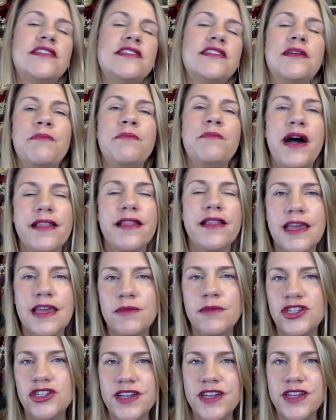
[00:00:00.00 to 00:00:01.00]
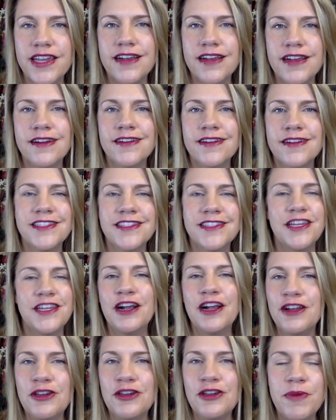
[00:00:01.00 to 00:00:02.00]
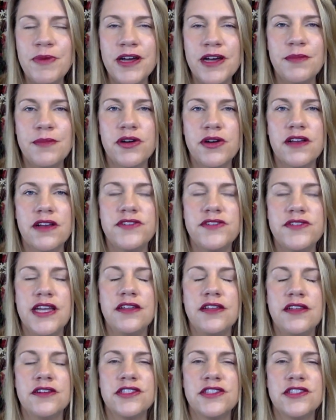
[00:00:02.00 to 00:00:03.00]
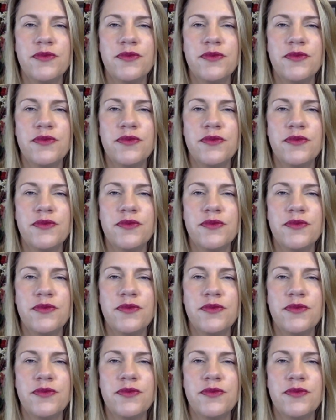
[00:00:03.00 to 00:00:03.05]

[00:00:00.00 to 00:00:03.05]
the symbolic imagery here scare you about the book of Daniel.